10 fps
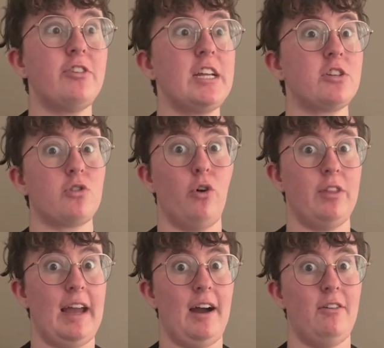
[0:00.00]
years old
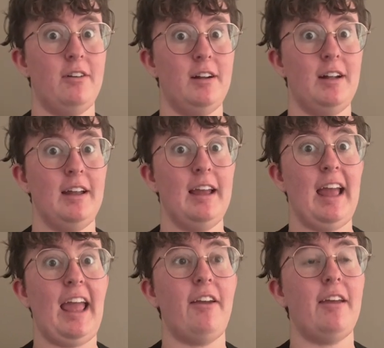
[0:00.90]
now.
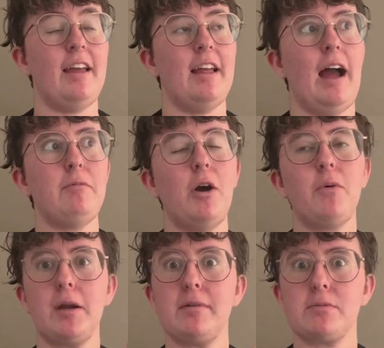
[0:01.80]
I'm not
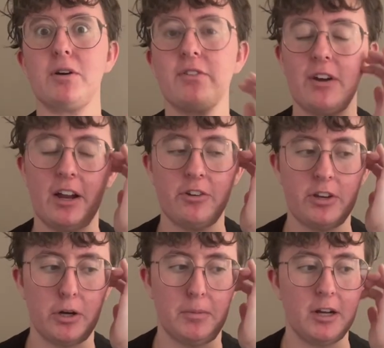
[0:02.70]
worried about spoilers for a
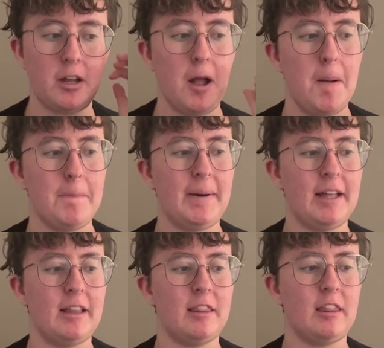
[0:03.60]
100-year-old book,
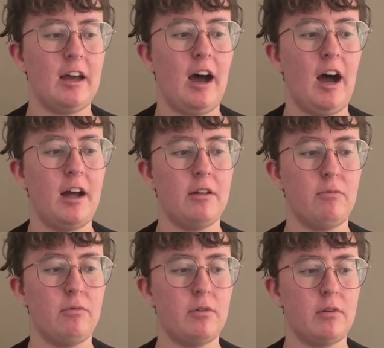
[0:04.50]
but
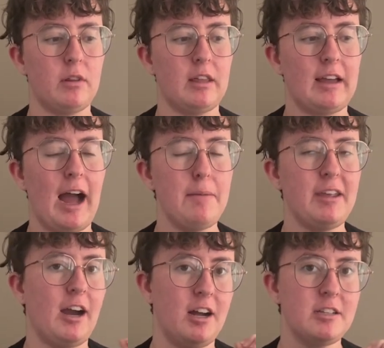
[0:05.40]
the guy being
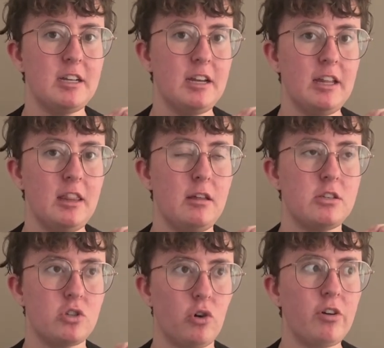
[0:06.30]
hunted in the
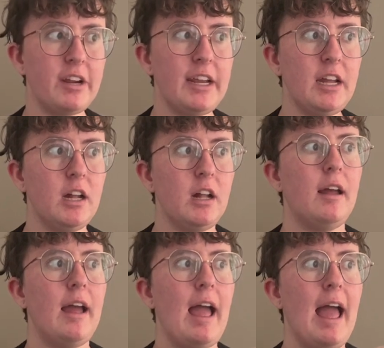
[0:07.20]
story
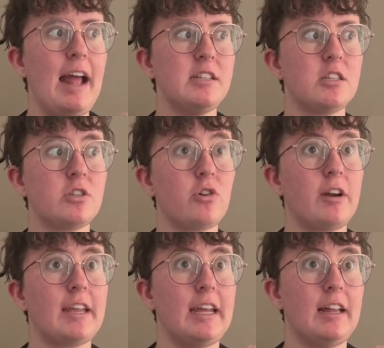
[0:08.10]
ends the
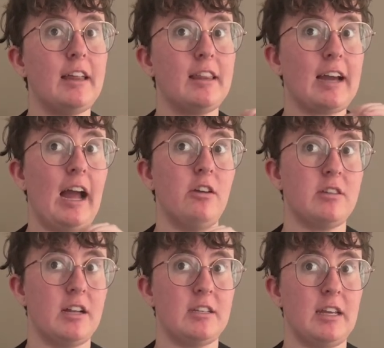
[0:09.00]
story killing the guy who's
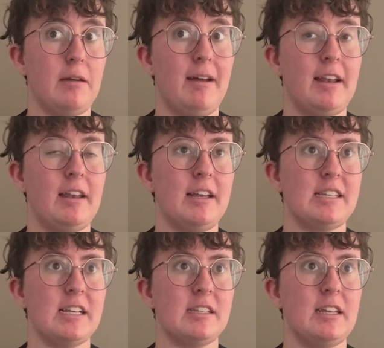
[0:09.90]
hunting him, and it
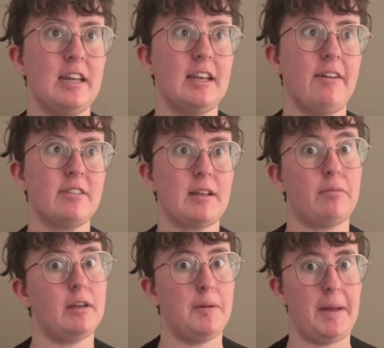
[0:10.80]
says he had never slept
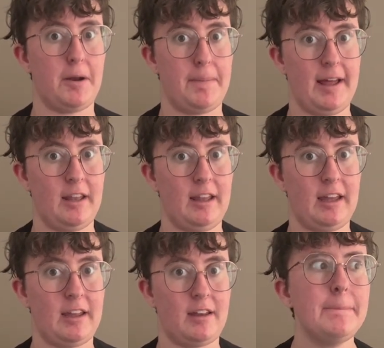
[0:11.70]
in a better
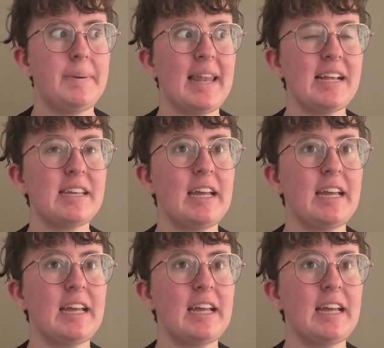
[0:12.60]
bed. But that's